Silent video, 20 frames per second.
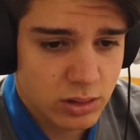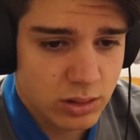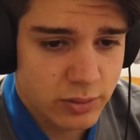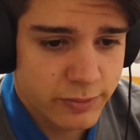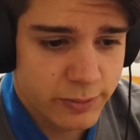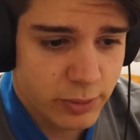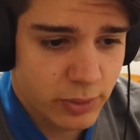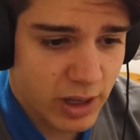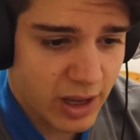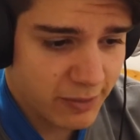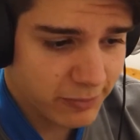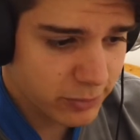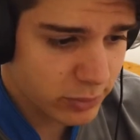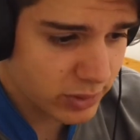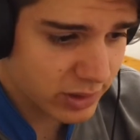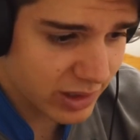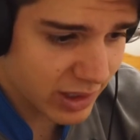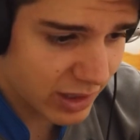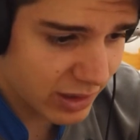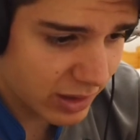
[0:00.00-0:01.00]
If you have
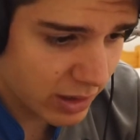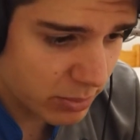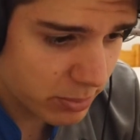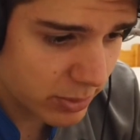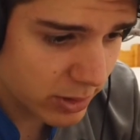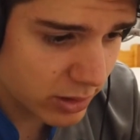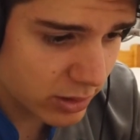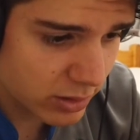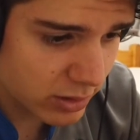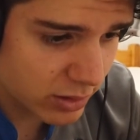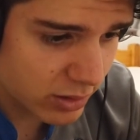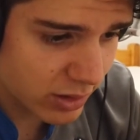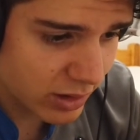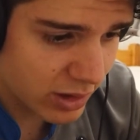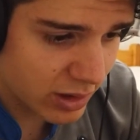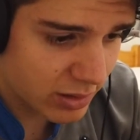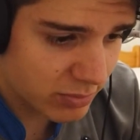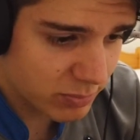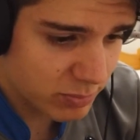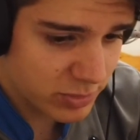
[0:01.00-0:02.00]
to get up
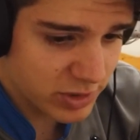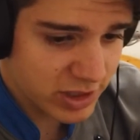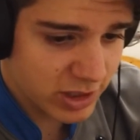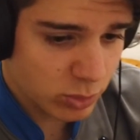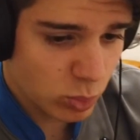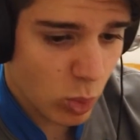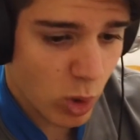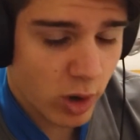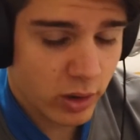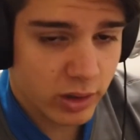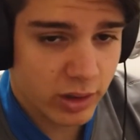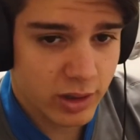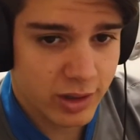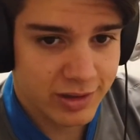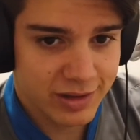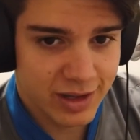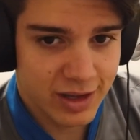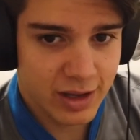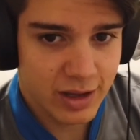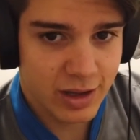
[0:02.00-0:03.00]
and be at work
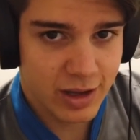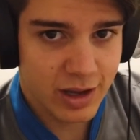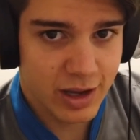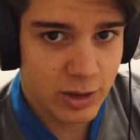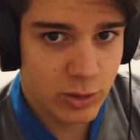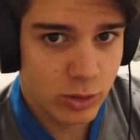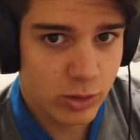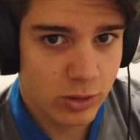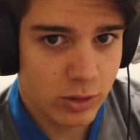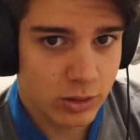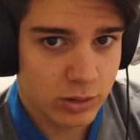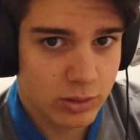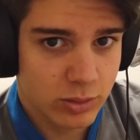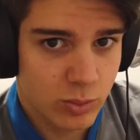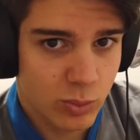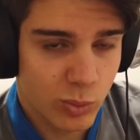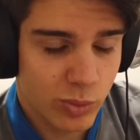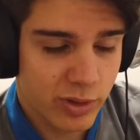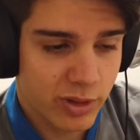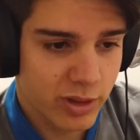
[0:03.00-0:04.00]
at 8 o'clock
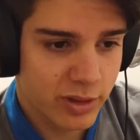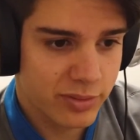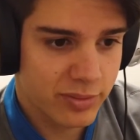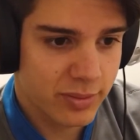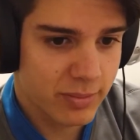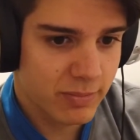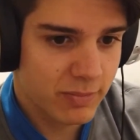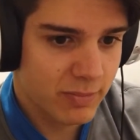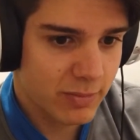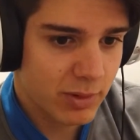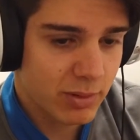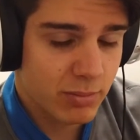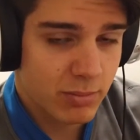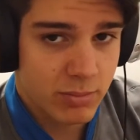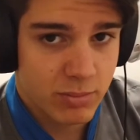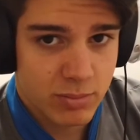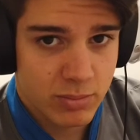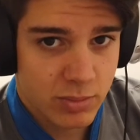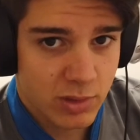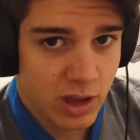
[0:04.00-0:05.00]
with
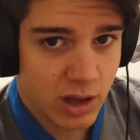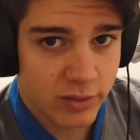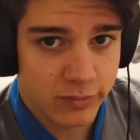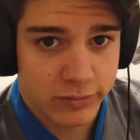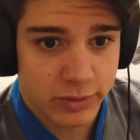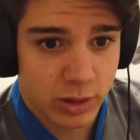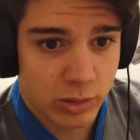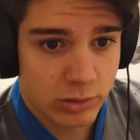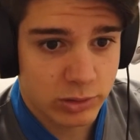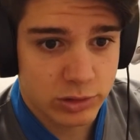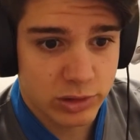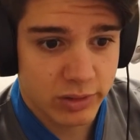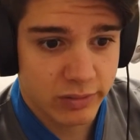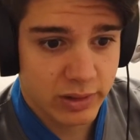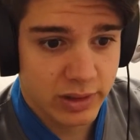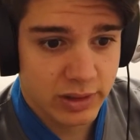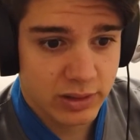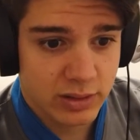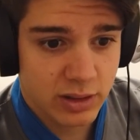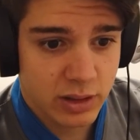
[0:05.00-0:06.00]
half an hour
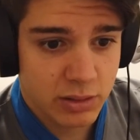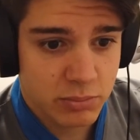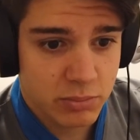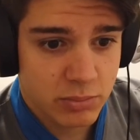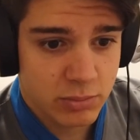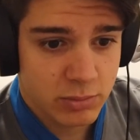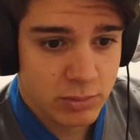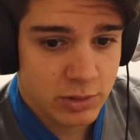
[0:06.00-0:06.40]
traveling time,